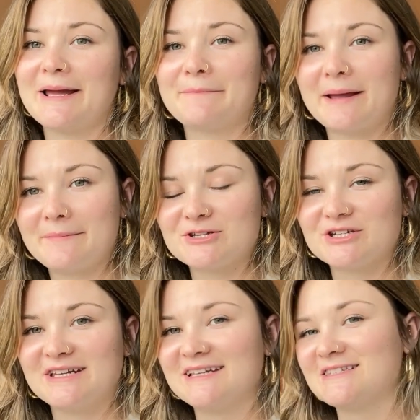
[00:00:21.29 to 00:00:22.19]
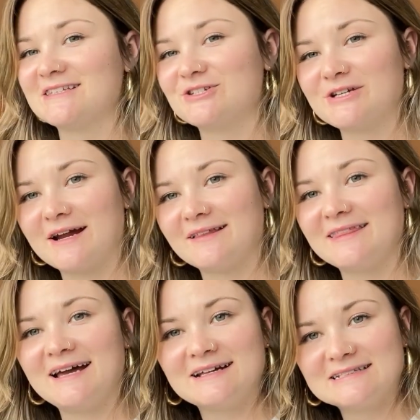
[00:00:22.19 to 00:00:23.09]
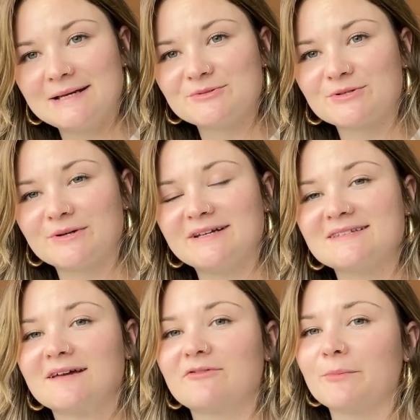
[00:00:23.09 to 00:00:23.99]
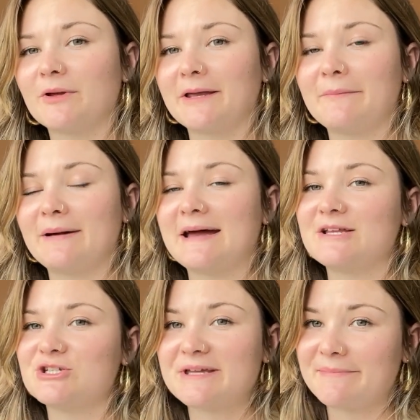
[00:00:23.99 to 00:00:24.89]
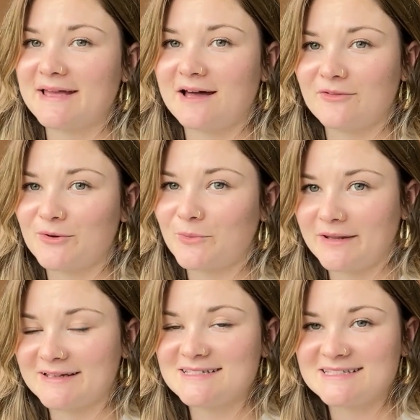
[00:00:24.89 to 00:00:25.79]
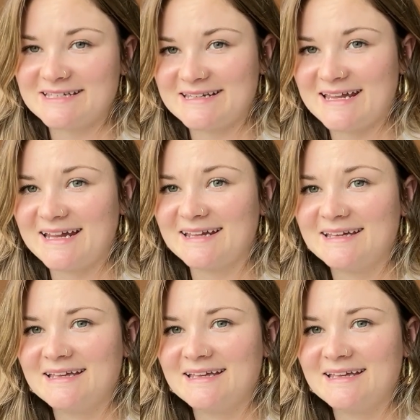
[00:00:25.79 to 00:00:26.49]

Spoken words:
and my mission is to share the untapped stories of the brilliant minds shaping health and wellness today.